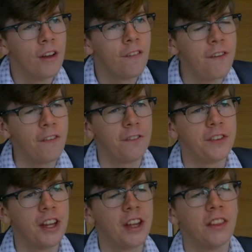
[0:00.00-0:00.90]

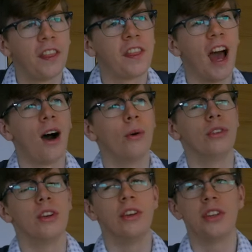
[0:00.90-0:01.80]

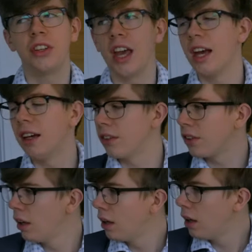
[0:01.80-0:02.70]
15,000
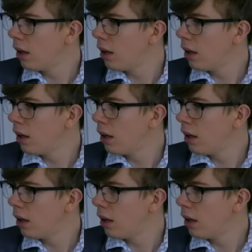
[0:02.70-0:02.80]
years.